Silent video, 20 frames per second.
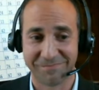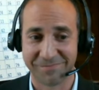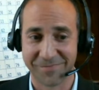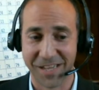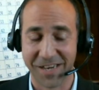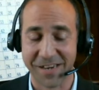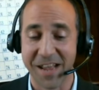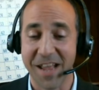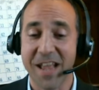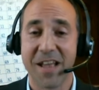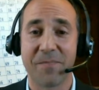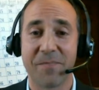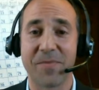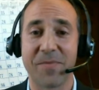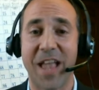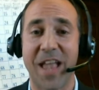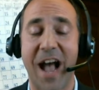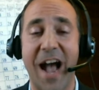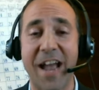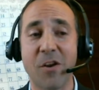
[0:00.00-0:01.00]
None. No.
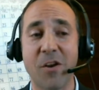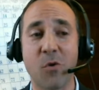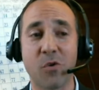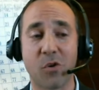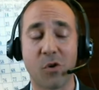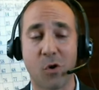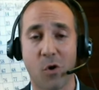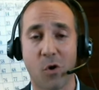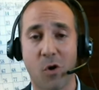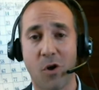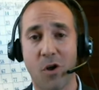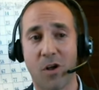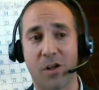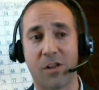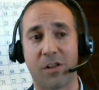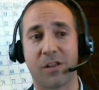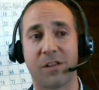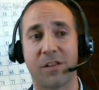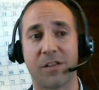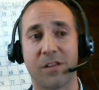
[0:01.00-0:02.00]
I don't
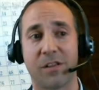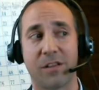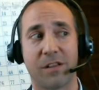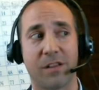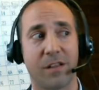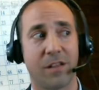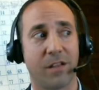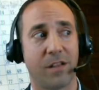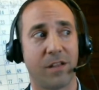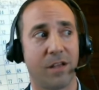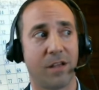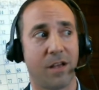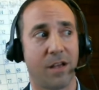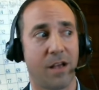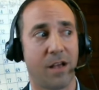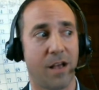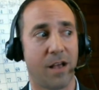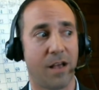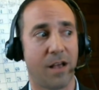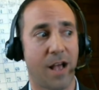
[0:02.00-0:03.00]
call
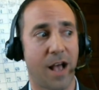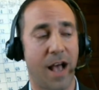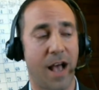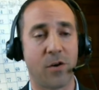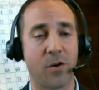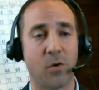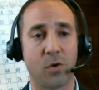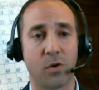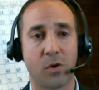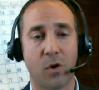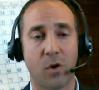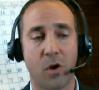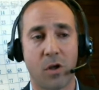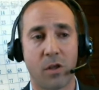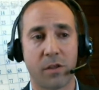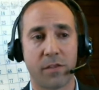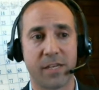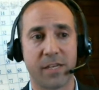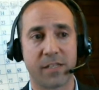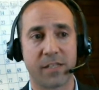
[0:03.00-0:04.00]
I don't
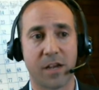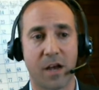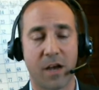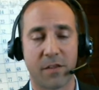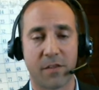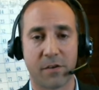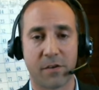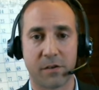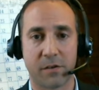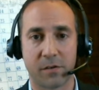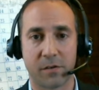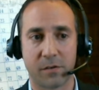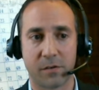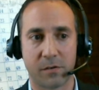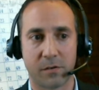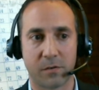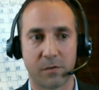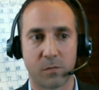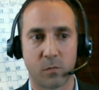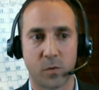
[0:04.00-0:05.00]
call these other
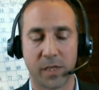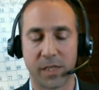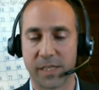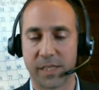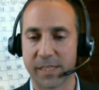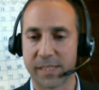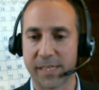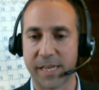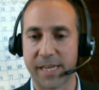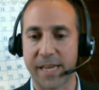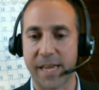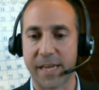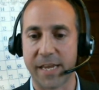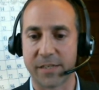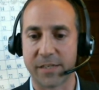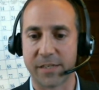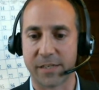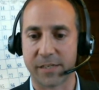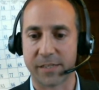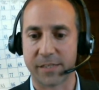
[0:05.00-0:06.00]
real estate
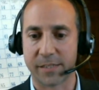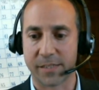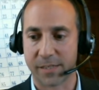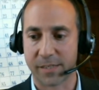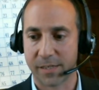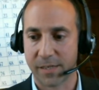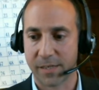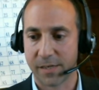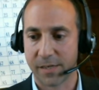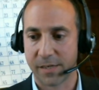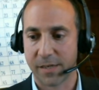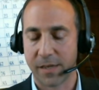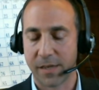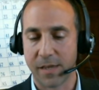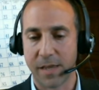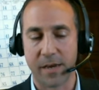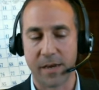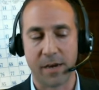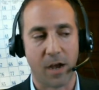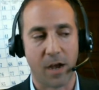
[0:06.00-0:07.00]
agents
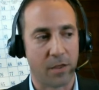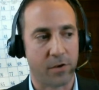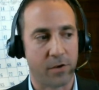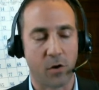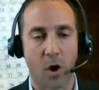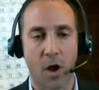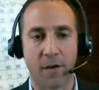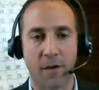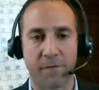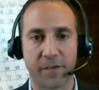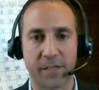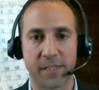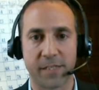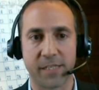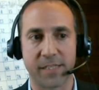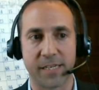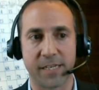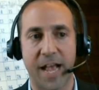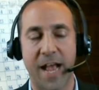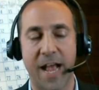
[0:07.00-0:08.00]
in other
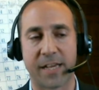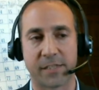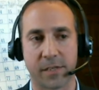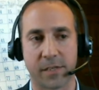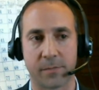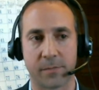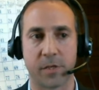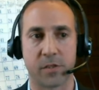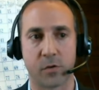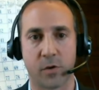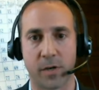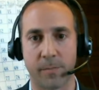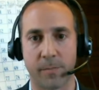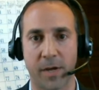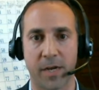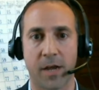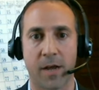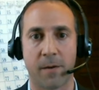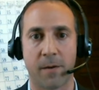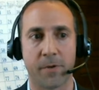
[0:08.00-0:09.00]
offices and ask them to join
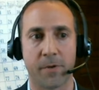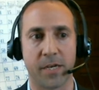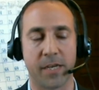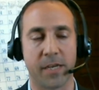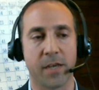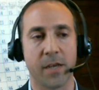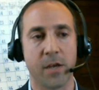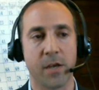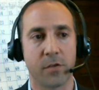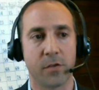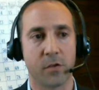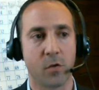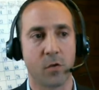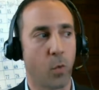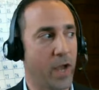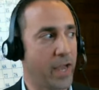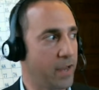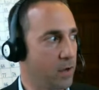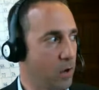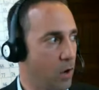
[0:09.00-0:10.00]
my company. It's very